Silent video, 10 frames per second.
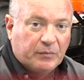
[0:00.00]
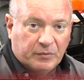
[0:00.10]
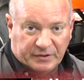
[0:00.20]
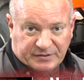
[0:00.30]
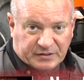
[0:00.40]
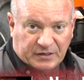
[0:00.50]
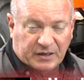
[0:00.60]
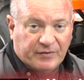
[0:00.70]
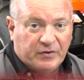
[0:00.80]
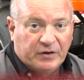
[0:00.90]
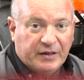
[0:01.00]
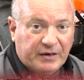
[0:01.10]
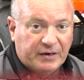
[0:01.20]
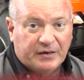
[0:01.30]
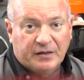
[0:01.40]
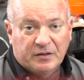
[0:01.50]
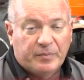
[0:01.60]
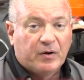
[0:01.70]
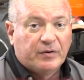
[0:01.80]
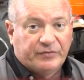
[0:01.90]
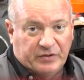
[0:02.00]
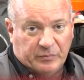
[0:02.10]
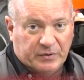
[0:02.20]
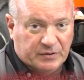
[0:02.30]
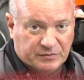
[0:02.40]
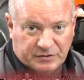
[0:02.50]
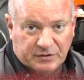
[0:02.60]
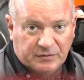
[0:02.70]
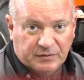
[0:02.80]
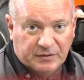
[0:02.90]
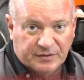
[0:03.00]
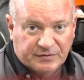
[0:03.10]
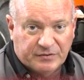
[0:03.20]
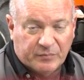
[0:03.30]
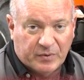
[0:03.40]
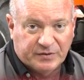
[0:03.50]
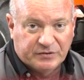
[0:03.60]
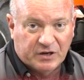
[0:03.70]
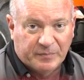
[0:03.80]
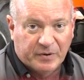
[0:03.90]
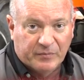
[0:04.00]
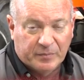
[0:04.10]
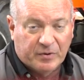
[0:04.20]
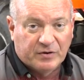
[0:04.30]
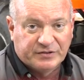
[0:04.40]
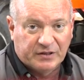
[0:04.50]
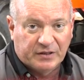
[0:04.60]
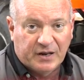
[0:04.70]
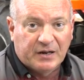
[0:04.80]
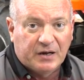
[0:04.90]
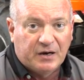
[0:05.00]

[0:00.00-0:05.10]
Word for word: Well, listen, if you need any of the parts that we use to do this, why don't you come over to Partzilla dot